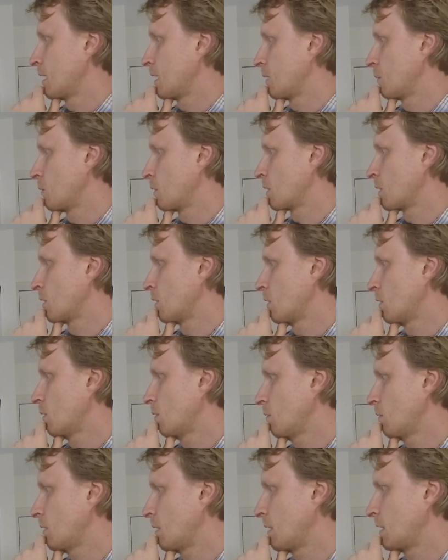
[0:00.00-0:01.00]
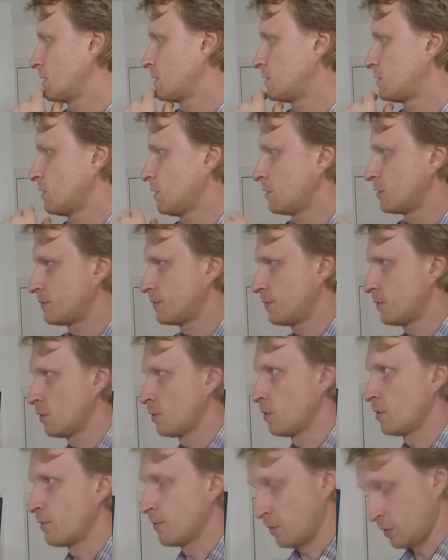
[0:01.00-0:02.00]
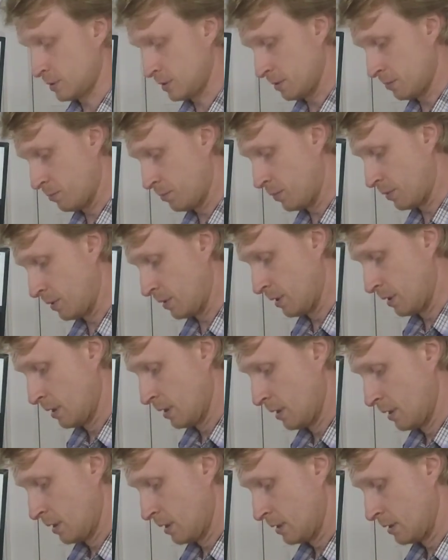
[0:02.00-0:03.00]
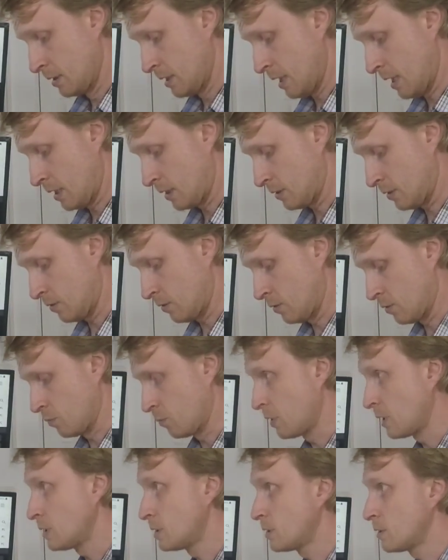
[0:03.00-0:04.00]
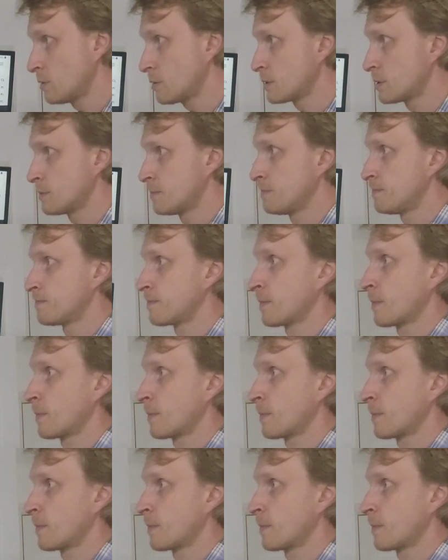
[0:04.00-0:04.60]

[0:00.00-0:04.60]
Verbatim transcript: Here we go, and let's search for, for example, DeX on Windows.